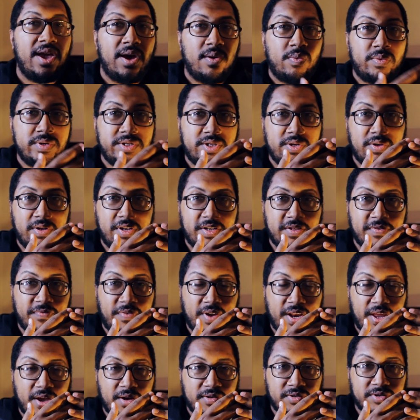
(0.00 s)
We do these
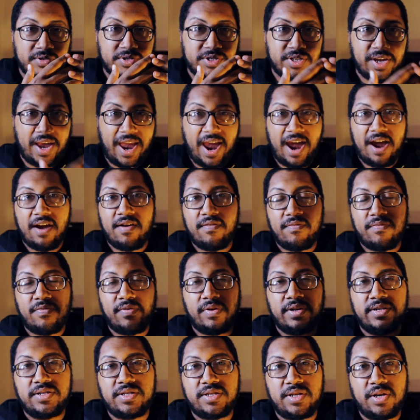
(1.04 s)
videos
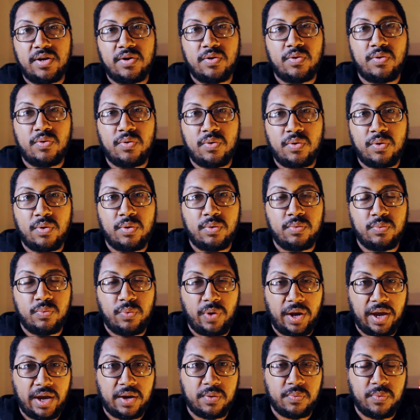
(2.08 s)
every single
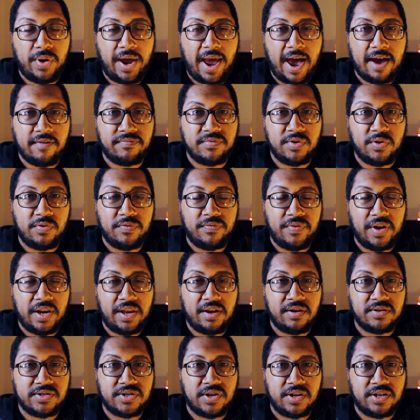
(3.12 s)
week. We have new
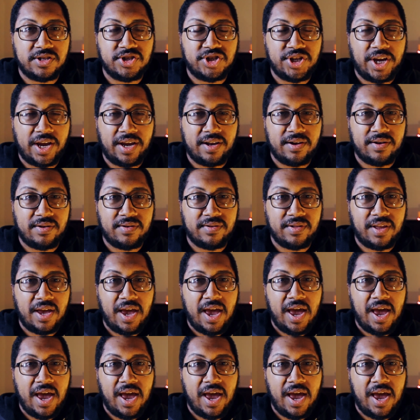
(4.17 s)
videos on the channel,